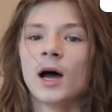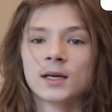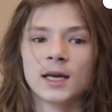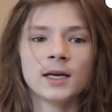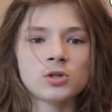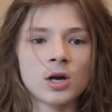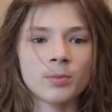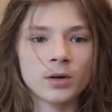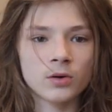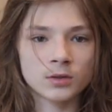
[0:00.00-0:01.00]
I can't
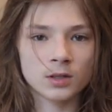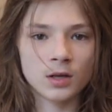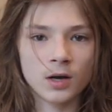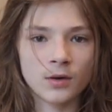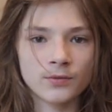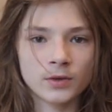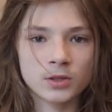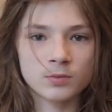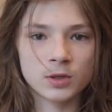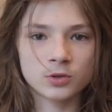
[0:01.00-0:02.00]
drop out until I
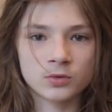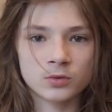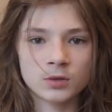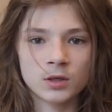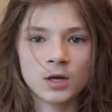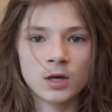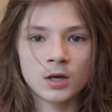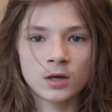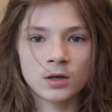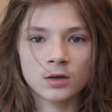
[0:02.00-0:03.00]
finish my drum.
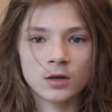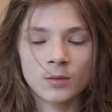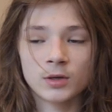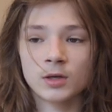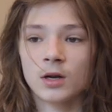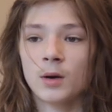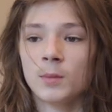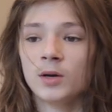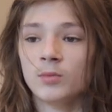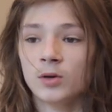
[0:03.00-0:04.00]
Uh huh. I mean, I
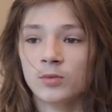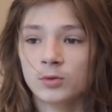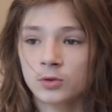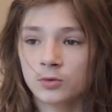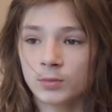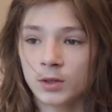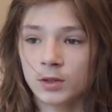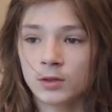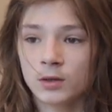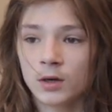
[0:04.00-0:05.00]
might be able to, but
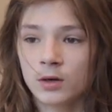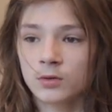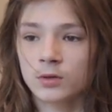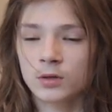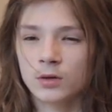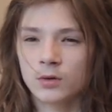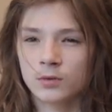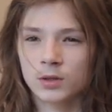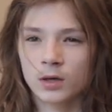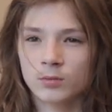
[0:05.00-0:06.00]
I don't. I
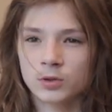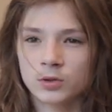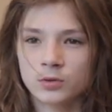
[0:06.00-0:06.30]
don't like at this point,